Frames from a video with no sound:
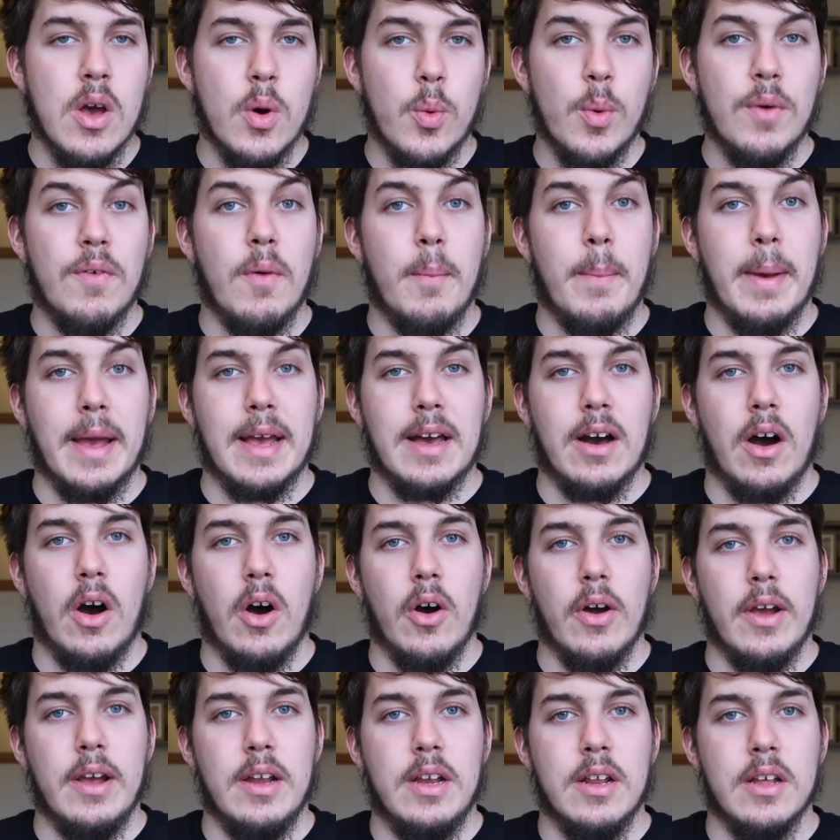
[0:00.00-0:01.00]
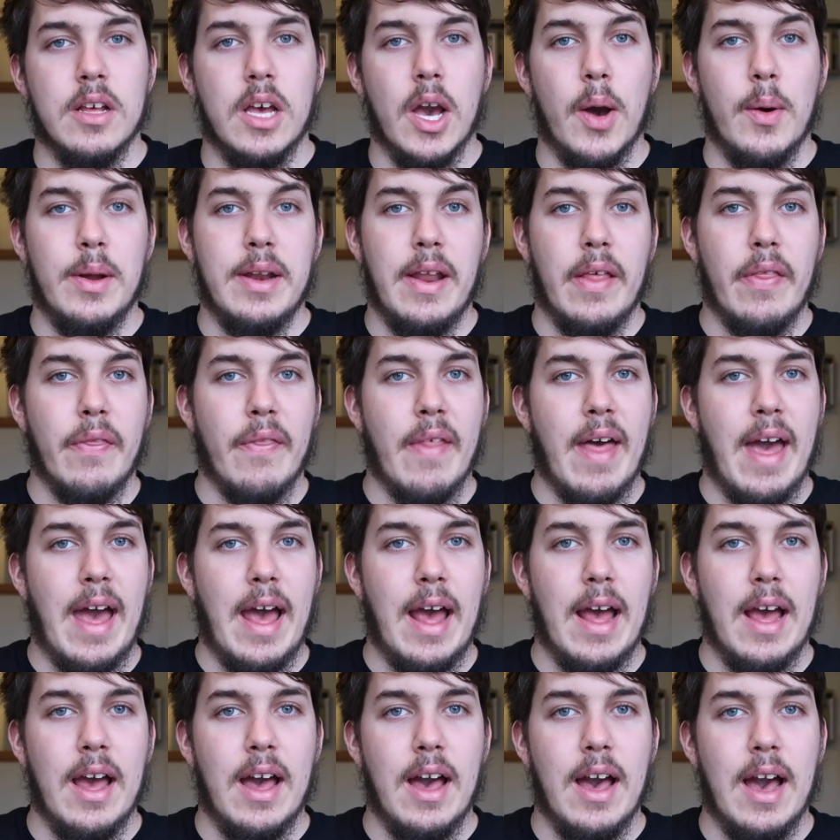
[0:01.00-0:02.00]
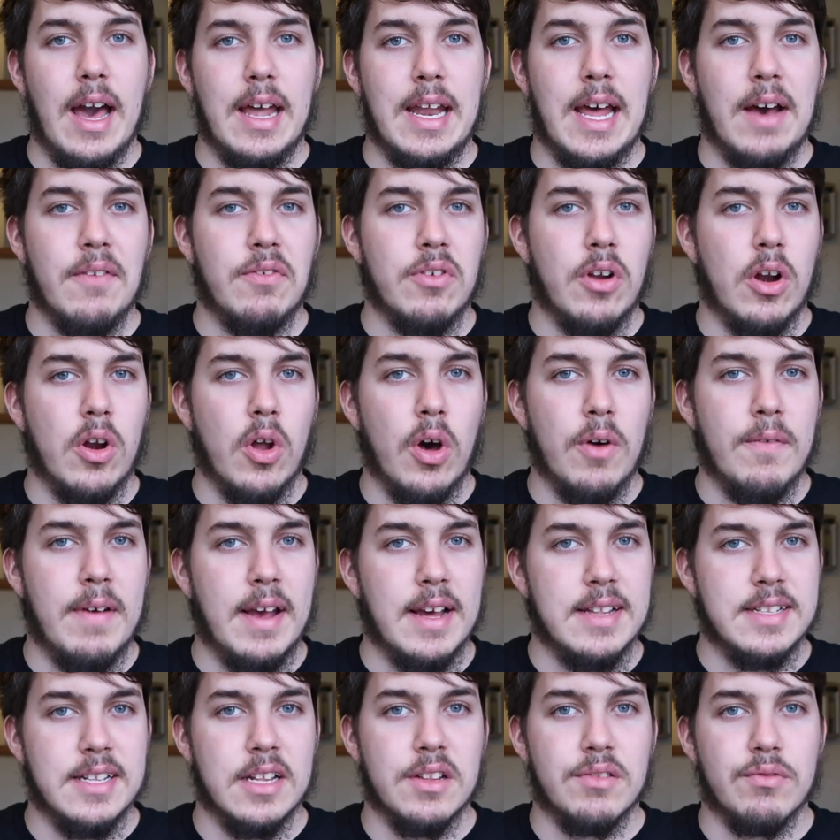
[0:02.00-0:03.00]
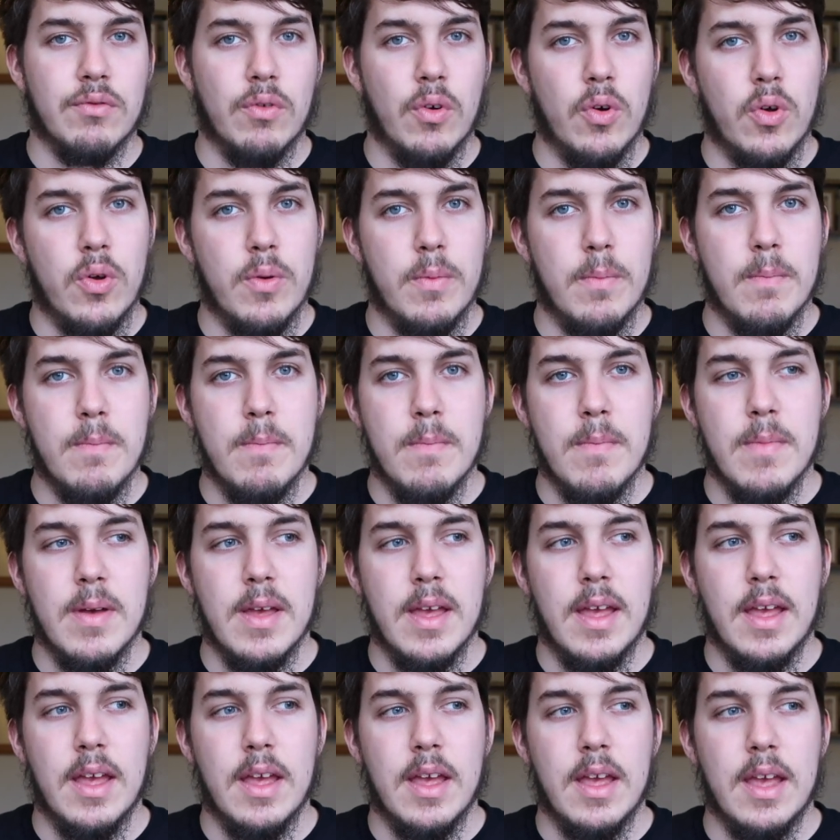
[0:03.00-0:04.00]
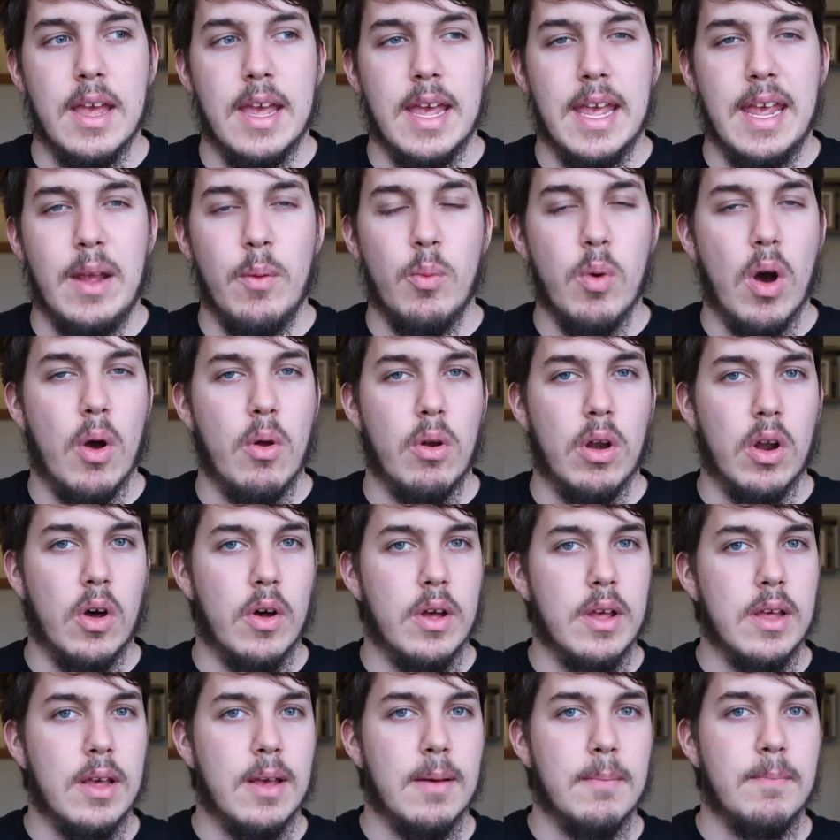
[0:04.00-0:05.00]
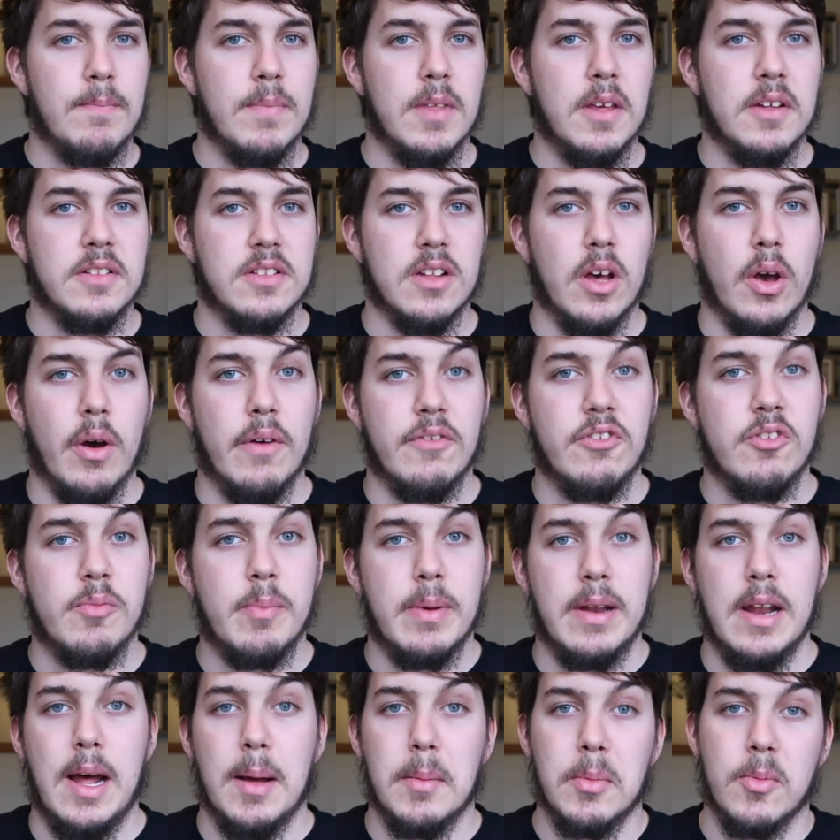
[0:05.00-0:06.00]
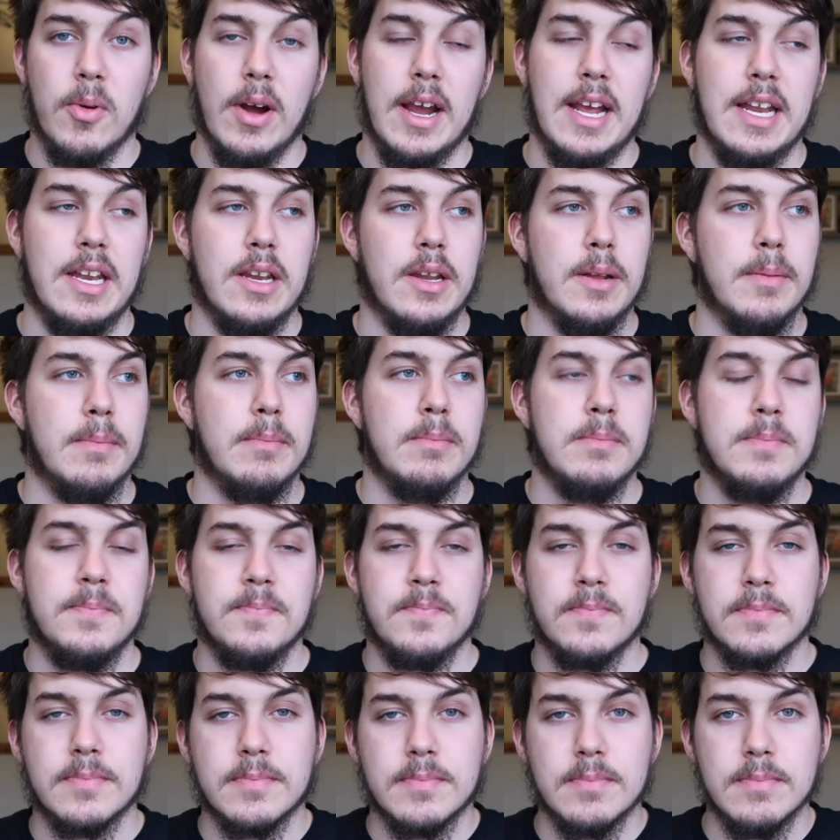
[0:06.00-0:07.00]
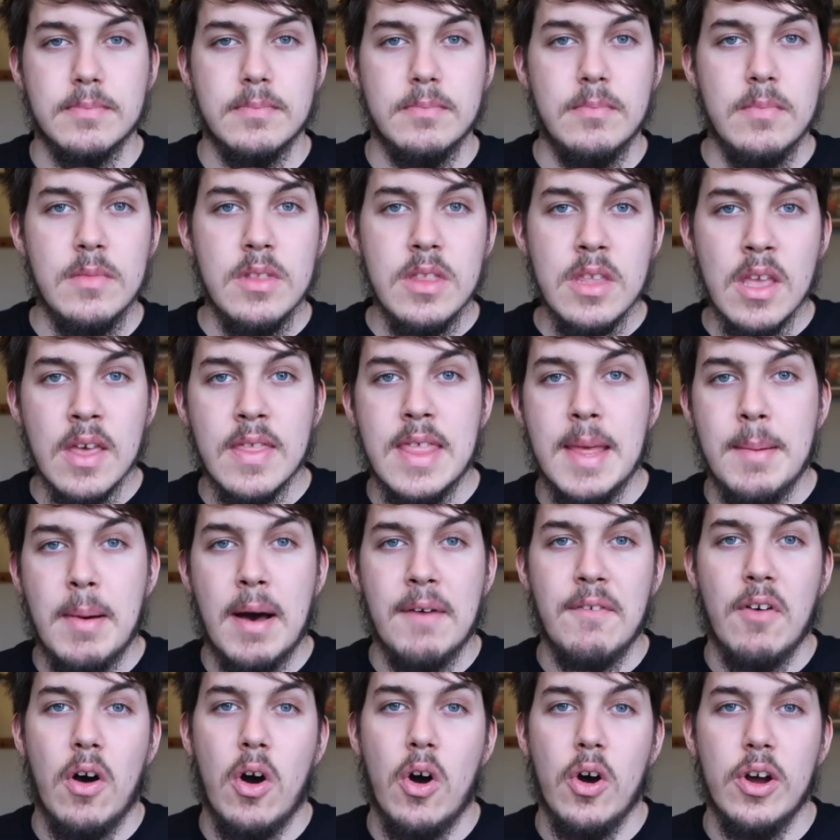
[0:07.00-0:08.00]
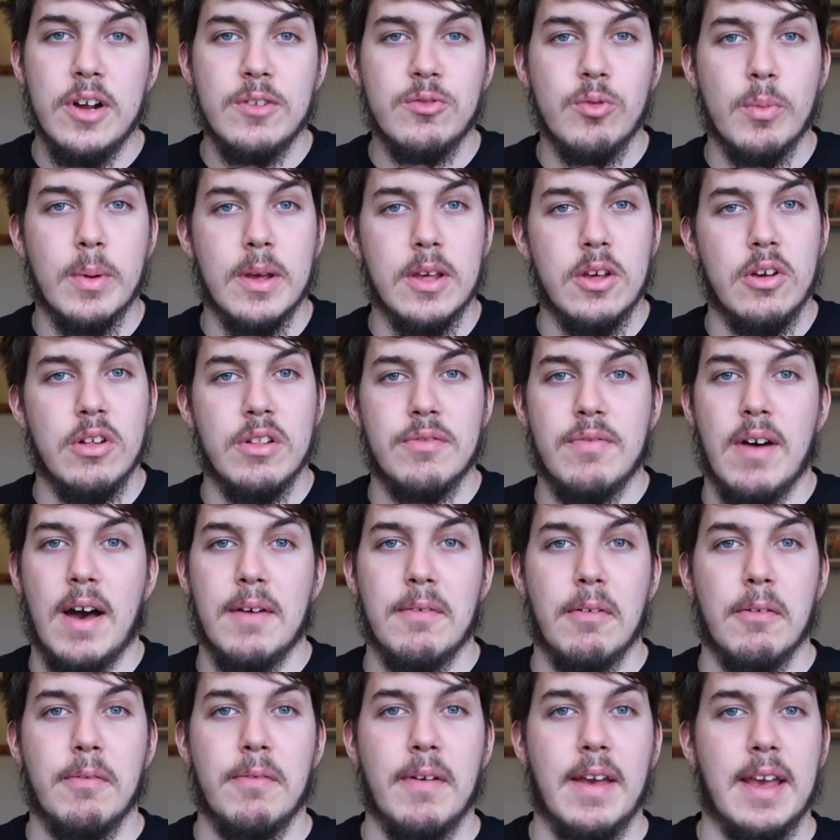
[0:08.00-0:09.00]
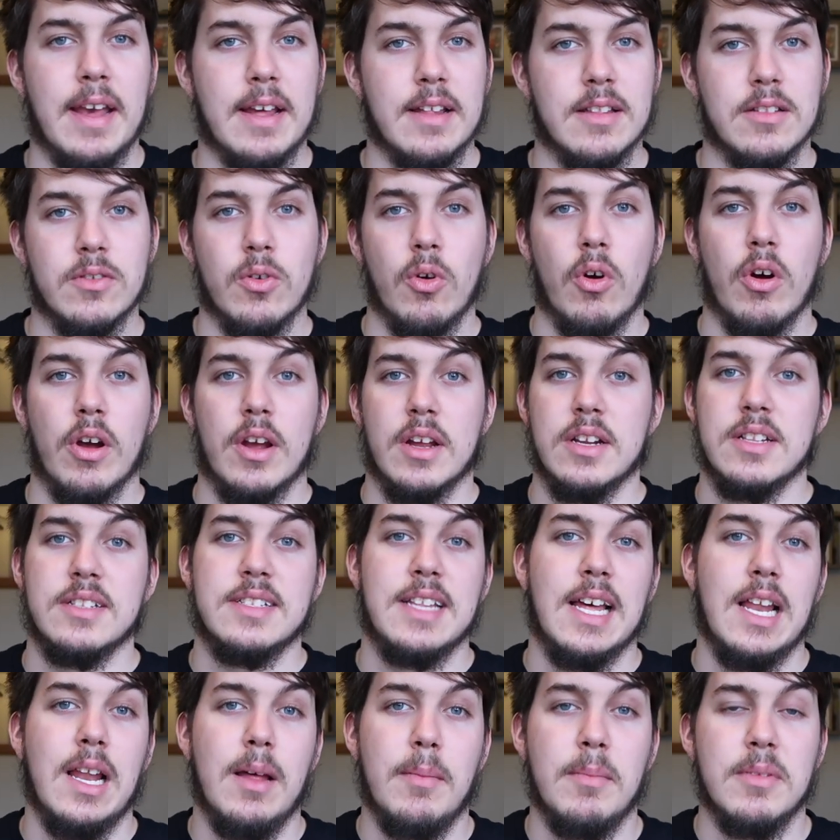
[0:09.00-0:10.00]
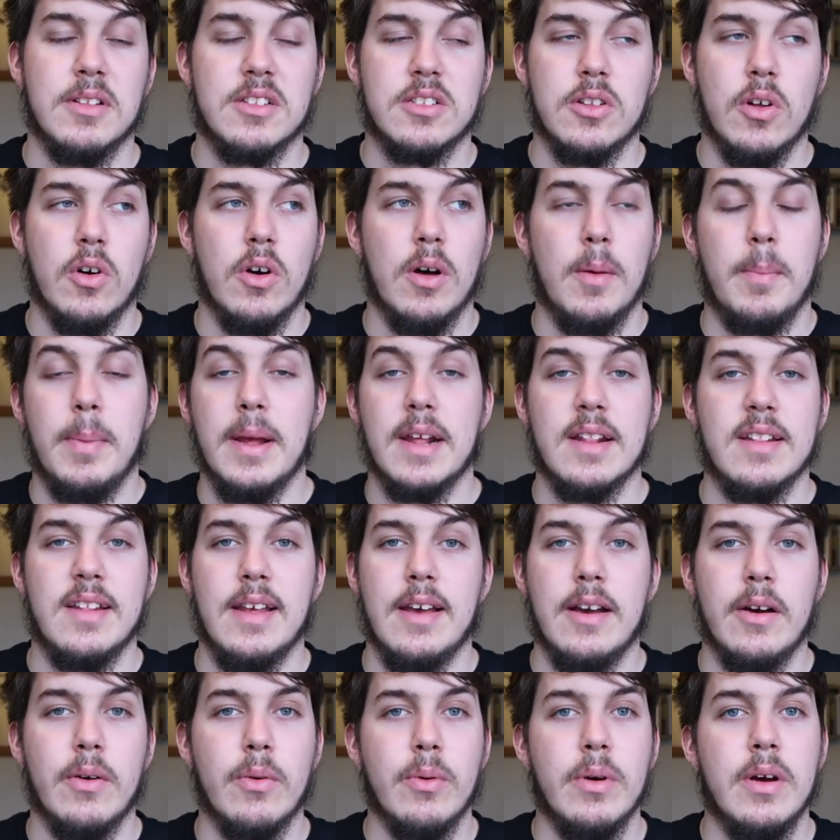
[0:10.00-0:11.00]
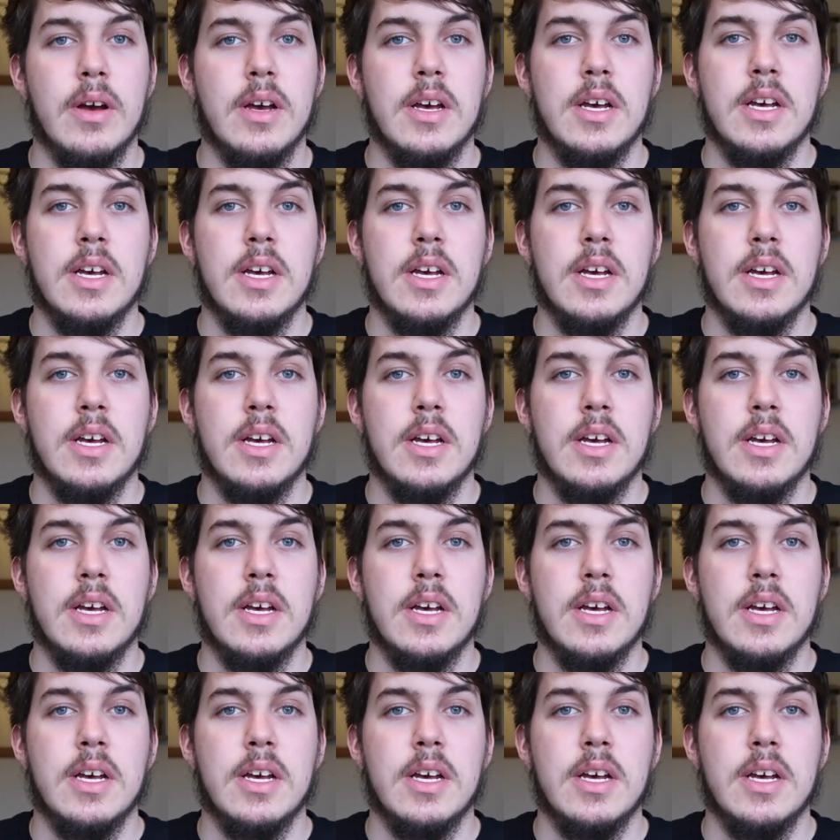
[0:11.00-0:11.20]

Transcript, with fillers: with a big hide, going in that and having a lot of excess room, he won't like. So I've just been upgrading them, and then other hides will be used for other things, or I can sell them, it's not a big deal.